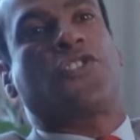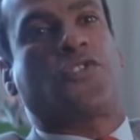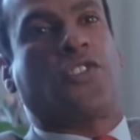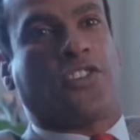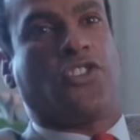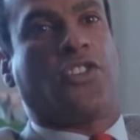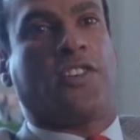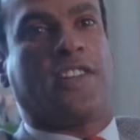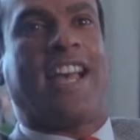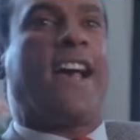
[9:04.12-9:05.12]

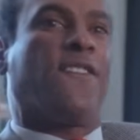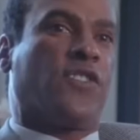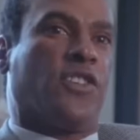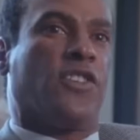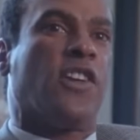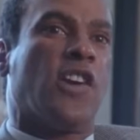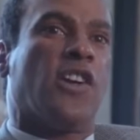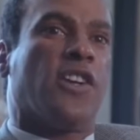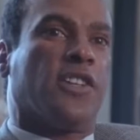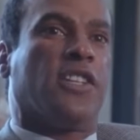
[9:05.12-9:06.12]
structured after
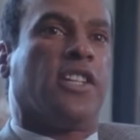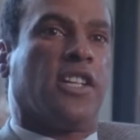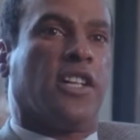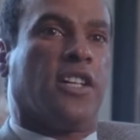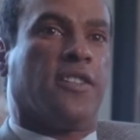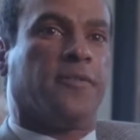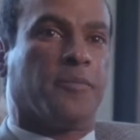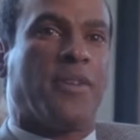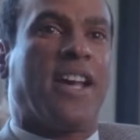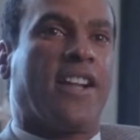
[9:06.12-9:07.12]

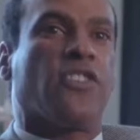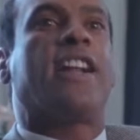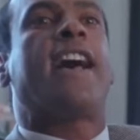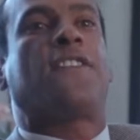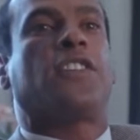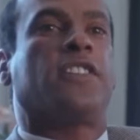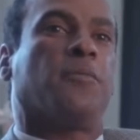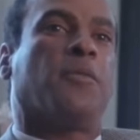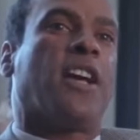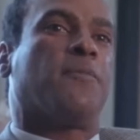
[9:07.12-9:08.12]
the pattern after
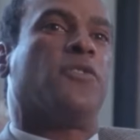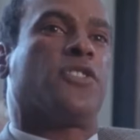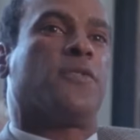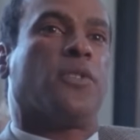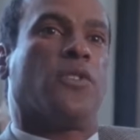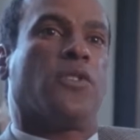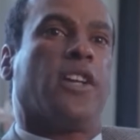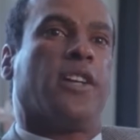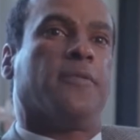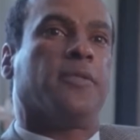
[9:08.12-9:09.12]
the Black Muslim
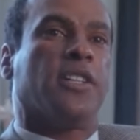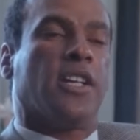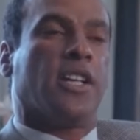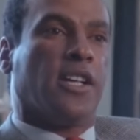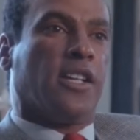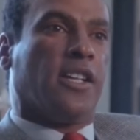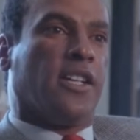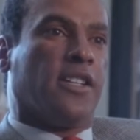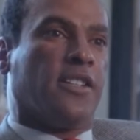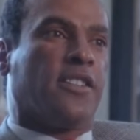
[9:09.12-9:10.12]
program.
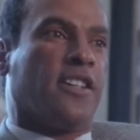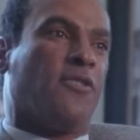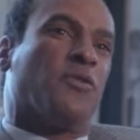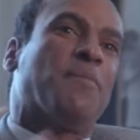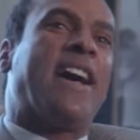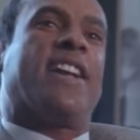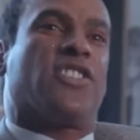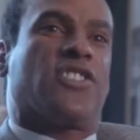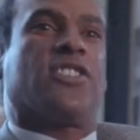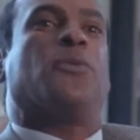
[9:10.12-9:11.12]
It was
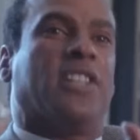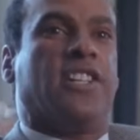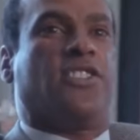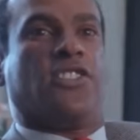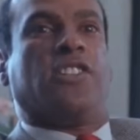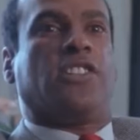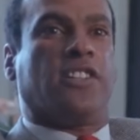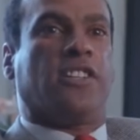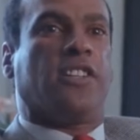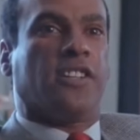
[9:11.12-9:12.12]
minus the religion,
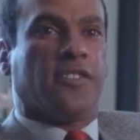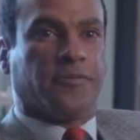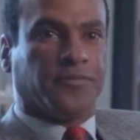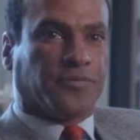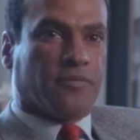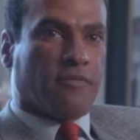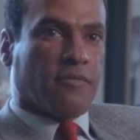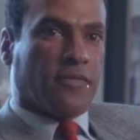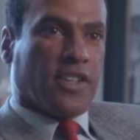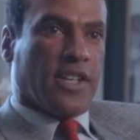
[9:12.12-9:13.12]

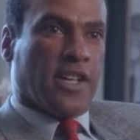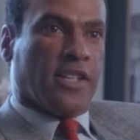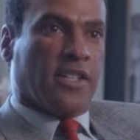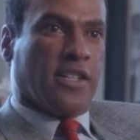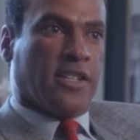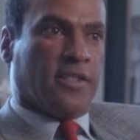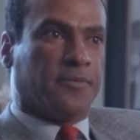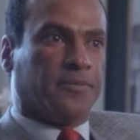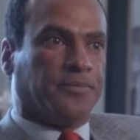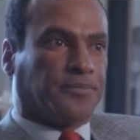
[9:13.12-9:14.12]
and
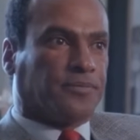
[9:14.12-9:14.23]
I